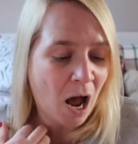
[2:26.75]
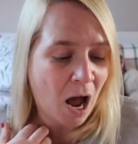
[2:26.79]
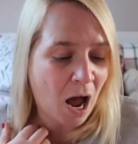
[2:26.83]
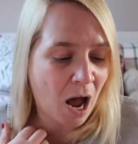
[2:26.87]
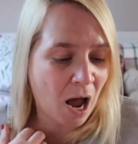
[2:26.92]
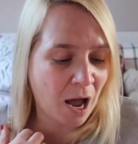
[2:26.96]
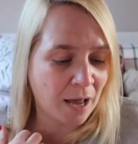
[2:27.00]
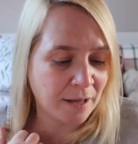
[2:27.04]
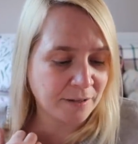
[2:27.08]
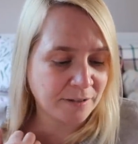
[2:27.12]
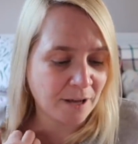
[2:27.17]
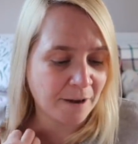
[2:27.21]

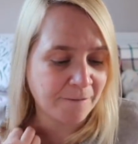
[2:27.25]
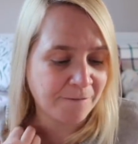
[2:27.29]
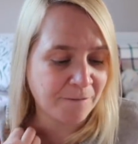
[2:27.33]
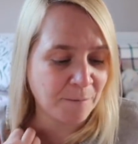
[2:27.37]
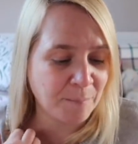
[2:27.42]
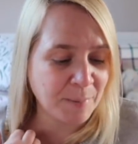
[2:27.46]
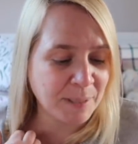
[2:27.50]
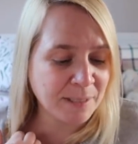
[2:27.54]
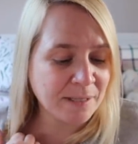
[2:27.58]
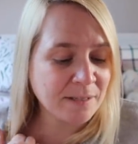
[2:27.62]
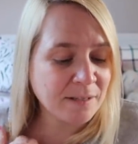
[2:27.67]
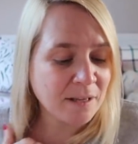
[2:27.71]
Uh, so
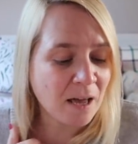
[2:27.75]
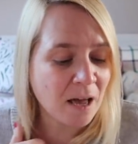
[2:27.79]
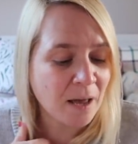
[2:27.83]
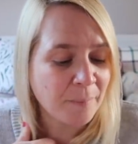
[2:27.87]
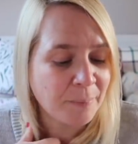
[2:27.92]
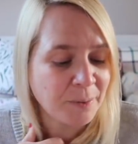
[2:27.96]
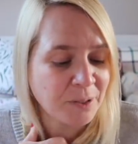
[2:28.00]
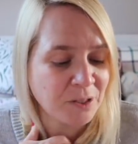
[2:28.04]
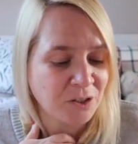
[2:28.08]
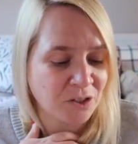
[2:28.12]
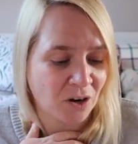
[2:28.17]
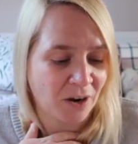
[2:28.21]
from Mrs.
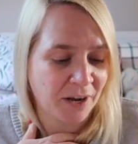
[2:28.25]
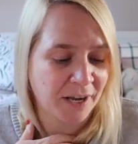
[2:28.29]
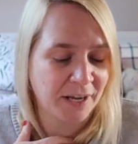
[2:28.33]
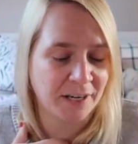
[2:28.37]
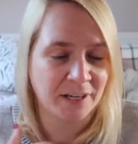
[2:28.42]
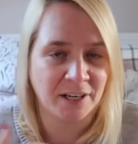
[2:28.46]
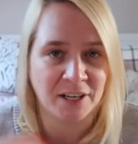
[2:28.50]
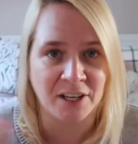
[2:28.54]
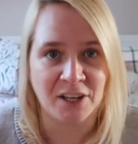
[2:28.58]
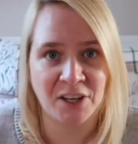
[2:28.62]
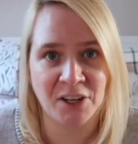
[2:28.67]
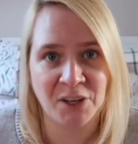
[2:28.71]
Urban
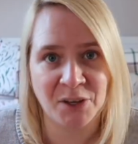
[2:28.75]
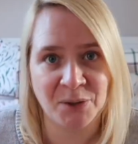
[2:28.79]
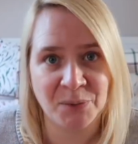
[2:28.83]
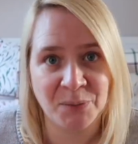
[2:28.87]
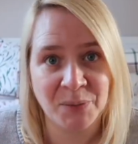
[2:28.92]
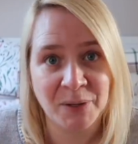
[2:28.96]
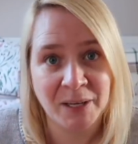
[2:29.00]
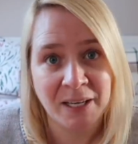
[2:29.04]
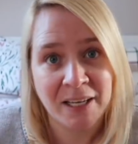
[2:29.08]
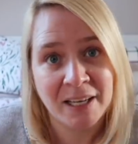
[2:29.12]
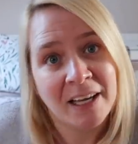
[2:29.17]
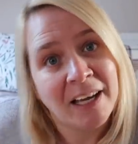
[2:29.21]
Giant, who
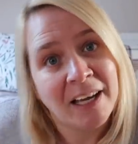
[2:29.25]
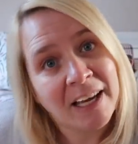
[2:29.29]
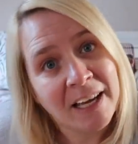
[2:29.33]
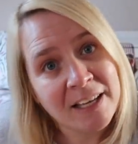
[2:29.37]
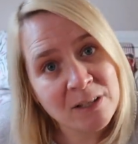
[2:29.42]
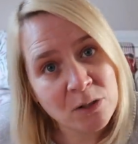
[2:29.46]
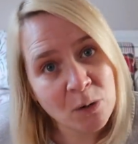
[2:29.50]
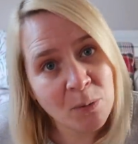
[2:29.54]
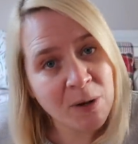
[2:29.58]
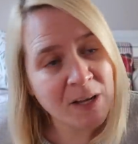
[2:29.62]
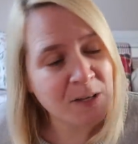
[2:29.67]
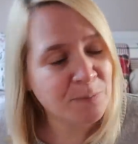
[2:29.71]

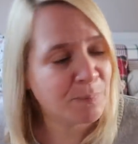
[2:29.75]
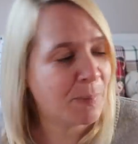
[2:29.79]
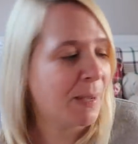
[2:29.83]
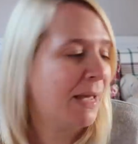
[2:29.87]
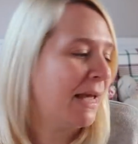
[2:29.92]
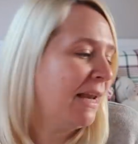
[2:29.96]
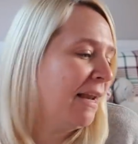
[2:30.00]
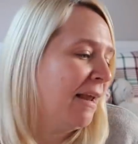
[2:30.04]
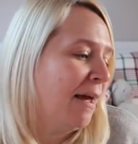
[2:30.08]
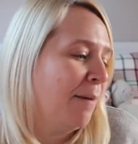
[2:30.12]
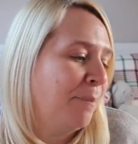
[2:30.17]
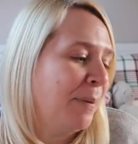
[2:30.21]
has always
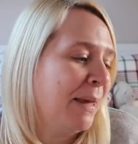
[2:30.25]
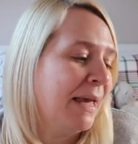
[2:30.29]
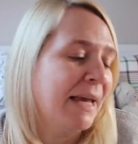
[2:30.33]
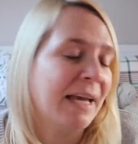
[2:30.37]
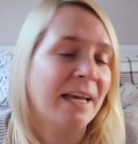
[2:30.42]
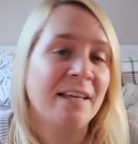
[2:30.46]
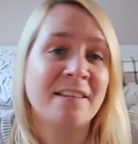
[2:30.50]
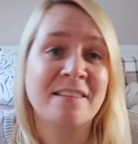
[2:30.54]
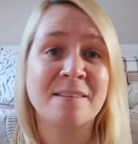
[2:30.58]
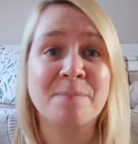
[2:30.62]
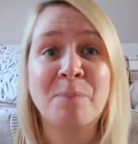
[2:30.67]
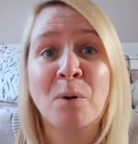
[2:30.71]
been a
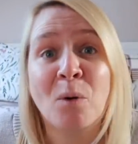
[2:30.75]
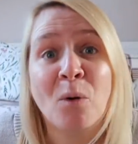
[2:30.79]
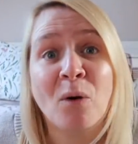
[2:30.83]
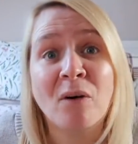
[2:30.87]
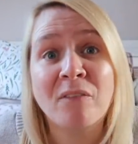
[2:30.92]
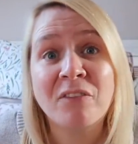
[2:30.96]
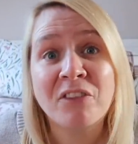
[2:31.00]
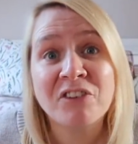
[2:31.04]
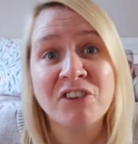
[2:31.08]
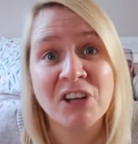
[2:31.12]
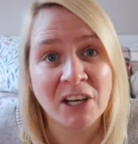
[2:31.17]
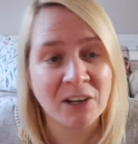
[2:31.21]
big
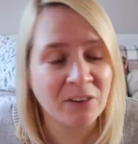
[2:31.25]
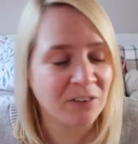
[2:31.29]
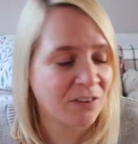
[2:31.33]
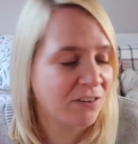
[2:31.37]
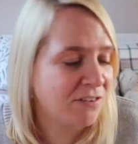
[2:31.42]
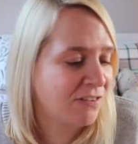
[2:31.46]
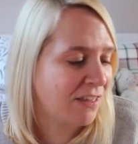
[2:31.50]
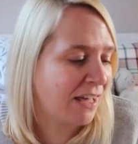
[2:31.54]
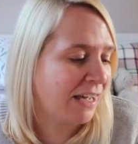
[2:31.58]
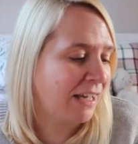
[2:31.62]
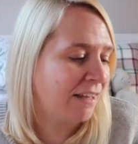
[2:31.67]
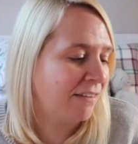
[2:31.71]
support of the channel,
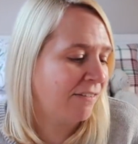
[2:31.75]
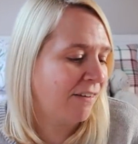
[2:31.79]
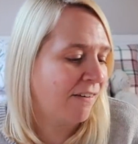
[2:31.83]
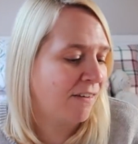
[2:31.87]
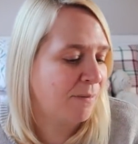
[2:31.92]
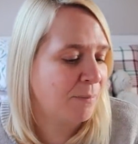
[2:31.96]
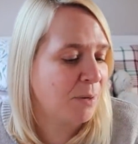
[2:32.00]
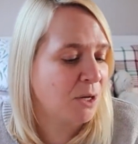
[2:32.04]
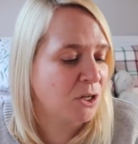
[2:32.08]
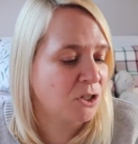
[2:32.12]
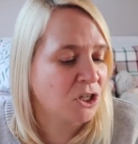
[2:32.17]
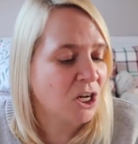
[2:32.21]
so thanks
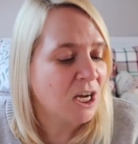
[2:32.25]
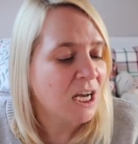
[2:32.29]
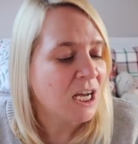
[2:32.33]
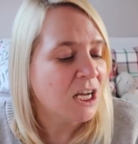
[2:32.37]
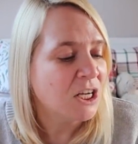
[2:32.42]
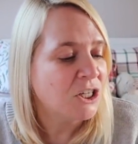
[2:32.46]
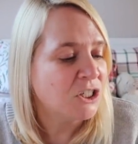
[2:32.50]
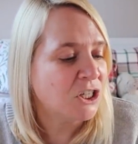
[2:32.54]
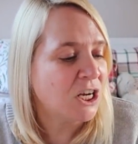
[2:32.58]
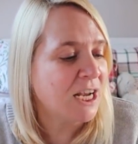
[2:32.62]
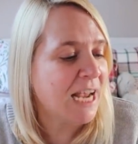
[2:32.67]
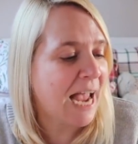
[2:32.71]
very much.
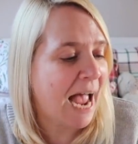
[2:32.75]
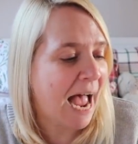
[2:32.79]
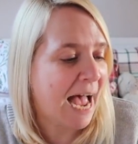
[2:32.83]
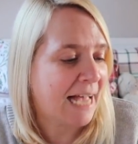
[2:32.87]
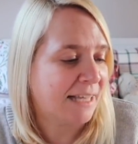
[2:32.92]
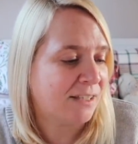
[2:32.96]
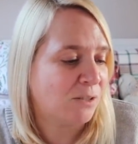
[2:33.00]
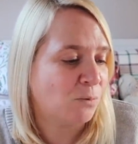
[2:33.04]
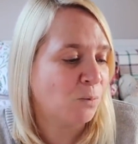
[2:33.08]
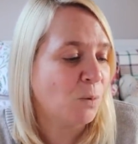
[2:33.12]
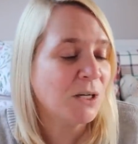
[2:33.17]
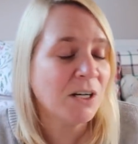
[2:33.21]
She
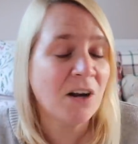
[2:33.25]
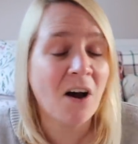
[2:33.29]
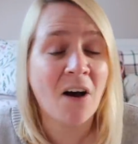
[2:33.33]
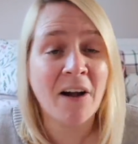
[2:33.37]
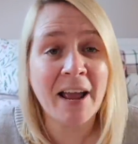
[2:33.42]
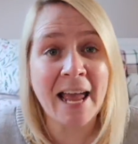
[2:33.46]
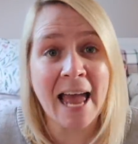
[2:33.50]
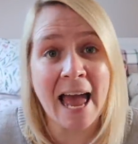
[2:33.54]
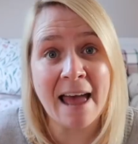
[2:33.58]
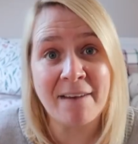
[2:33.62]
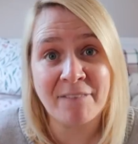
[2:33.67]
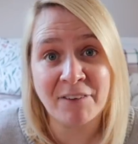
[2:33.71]
asked, would
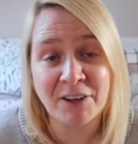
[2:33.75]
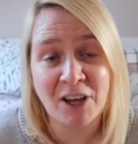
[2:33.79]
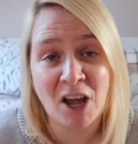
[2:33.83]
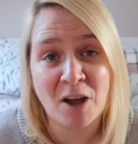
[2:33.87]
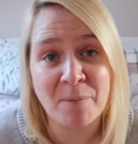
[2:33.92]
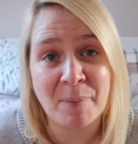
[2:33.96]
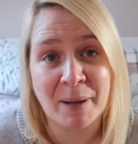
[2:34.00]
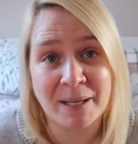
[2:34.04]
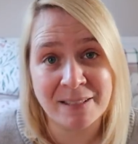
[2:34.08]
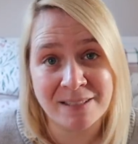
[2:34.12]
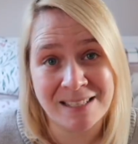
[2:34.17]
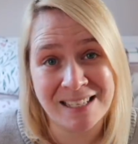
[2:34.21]
I ever go
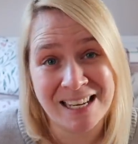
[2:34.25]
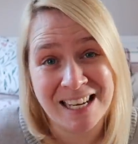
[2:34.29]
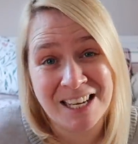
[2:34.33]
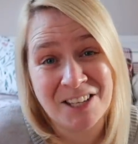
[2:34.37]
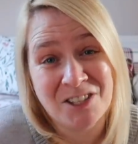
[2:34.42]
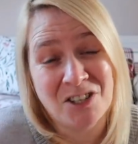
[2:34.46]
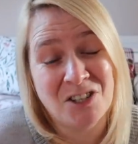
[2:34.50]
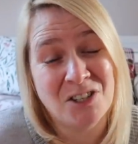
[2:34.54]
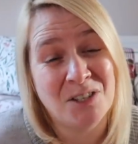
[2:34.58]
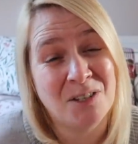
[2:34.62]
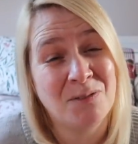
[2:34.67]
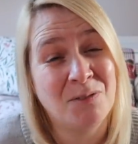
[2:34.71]
back to
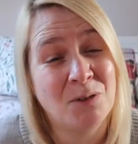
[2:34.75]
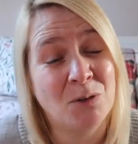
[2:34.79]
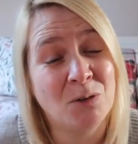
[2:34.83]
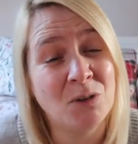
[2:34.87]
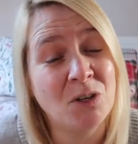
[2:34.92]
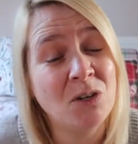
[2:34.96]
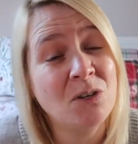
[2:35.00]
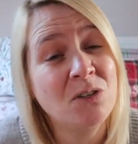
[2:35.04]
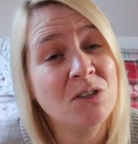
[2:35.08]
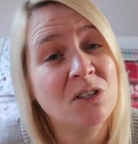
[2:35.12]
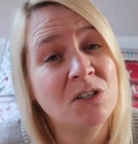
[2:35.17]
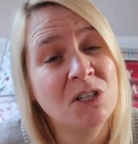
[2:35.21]
teaching? So if you're
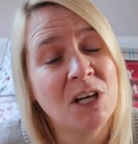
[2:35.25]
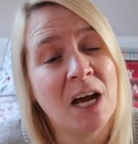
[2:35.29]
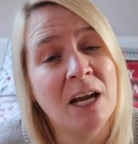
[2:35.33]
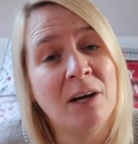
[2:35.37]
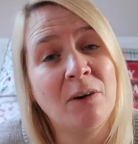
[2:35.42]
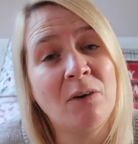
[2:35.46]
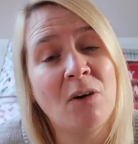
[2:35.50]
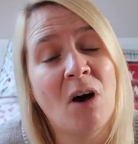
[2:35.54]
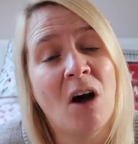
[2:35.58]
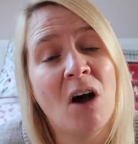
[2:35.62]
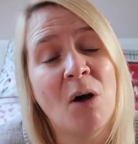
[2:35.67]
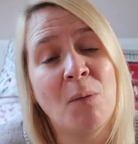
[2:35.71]
new to the
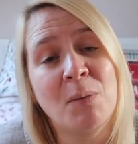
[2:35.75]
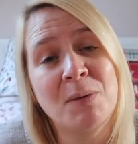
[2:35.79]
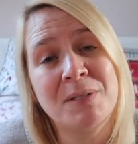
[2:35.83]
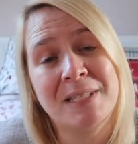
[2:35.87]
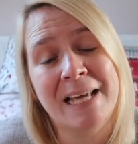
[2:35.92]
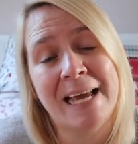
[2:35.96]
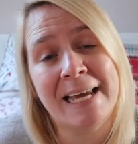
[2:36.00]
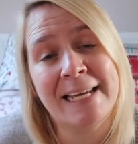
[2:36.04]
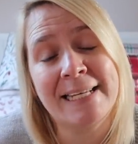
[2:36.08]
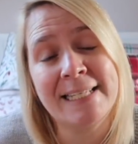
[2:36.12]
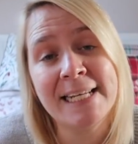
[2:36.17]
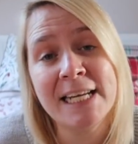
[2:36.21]
channel, I was
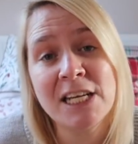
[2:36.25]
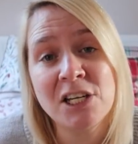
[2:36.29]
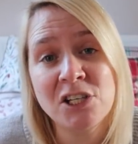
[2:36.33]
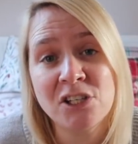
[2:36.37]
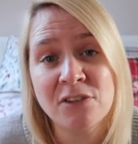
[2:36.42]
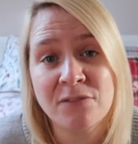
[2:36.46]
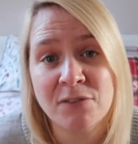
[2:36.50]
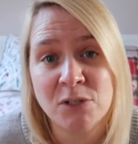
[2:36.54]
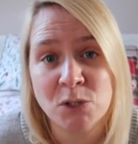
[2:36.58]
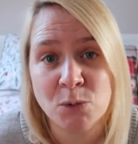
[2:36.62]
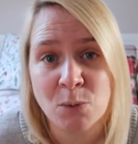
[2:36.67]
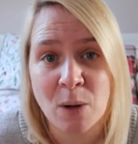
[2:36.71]
a
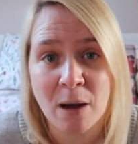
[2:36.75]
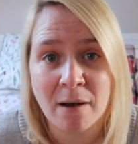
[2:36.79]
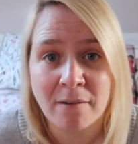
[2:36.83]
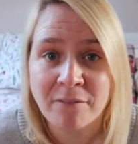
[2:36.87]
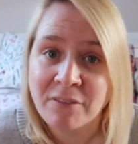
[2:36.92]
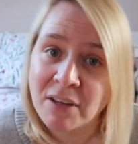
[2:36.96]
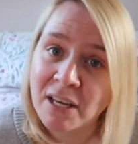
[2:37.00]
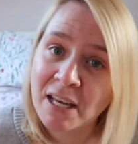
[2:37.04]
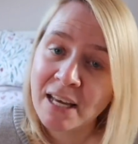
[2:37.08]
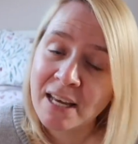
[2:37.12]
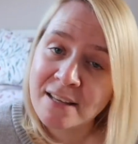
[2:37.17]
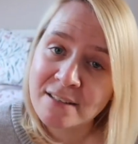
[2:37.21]
teacher for
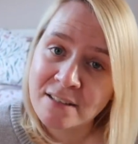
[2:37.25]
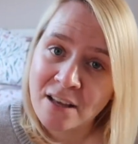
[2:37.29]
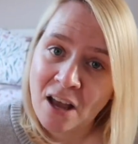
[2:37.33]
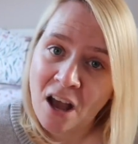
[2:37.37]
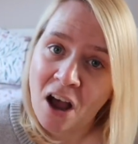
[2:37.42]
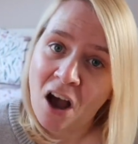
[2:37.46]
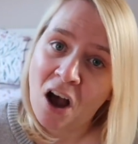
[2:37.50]
12 years.